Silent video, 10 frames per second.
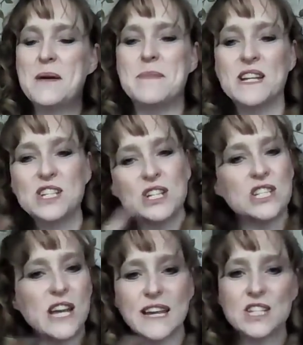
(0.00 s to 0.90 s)
Make sure you
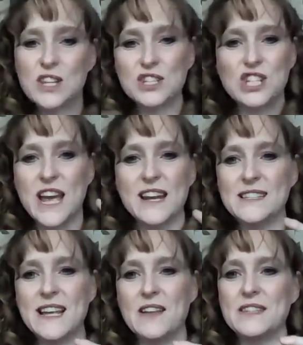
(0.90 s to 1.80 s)
check each other's
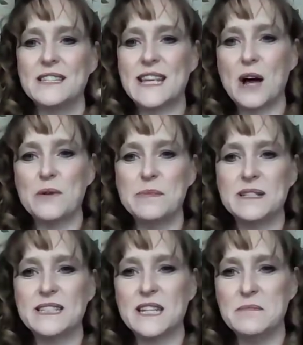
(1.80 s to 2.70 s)
channels out. This is how we
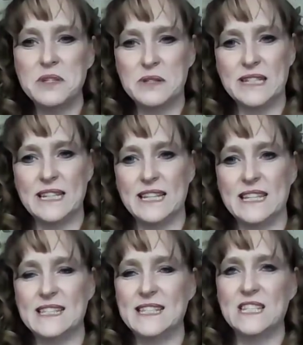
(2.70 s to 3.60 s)
build a community.
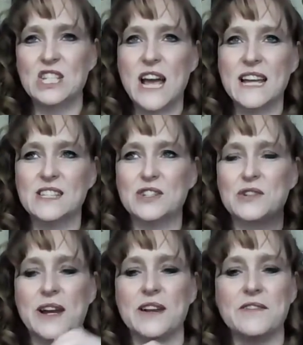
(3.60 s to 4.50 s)
These these chats are
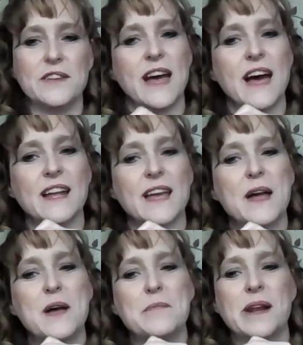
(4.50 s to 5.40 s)
great for that.
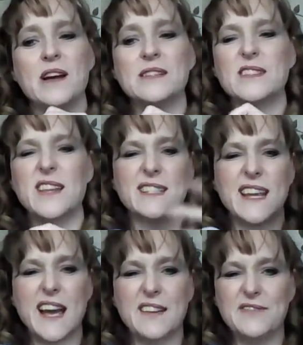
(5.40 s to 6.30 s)
But I also like
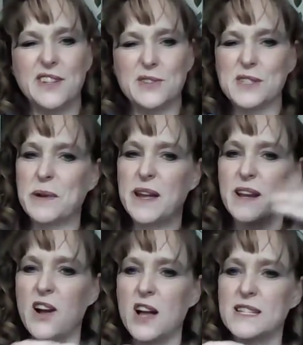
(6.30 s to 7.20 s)
to have, you know, some
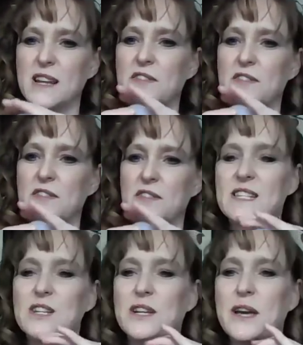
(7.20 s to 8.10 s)
kind of content for you
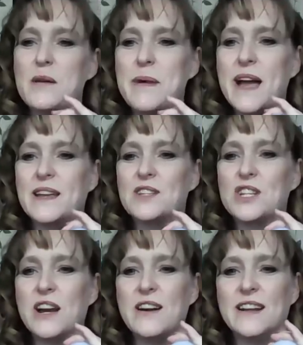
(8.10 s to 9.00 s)
guys so you can come back and
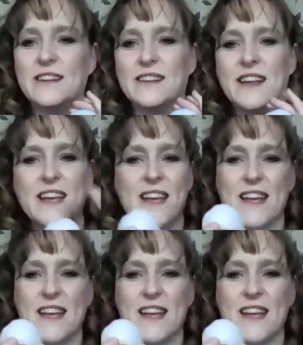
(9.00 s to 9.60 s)
share it and